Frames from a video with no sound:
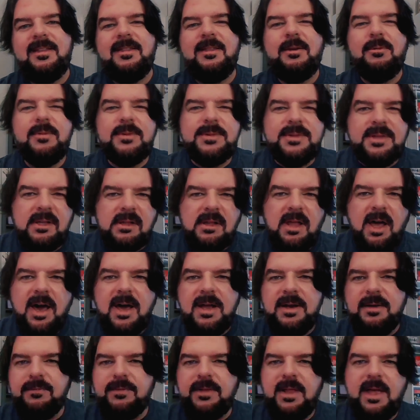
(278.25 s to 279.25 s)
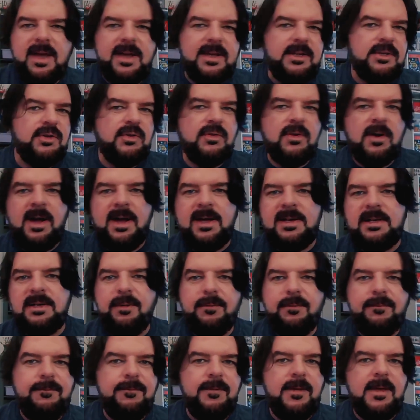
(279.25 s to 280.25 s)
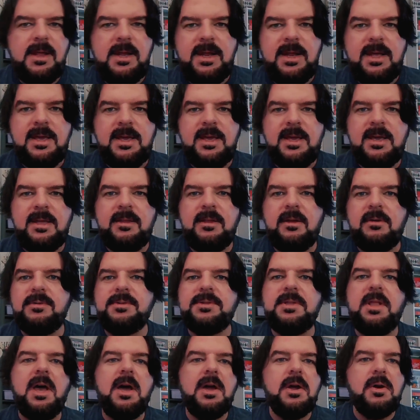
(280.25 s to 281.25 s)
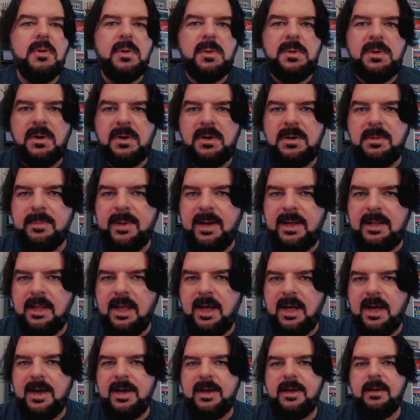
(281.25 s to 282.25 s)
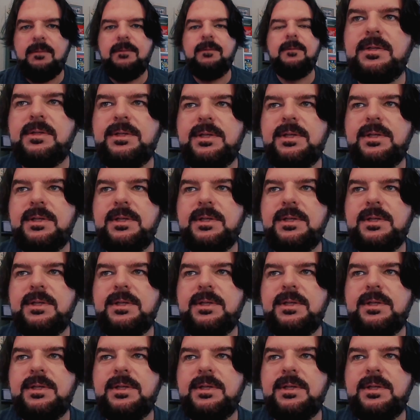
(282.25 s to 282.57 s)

there was a lot of like trying to fit in. There was a lot going on in my life.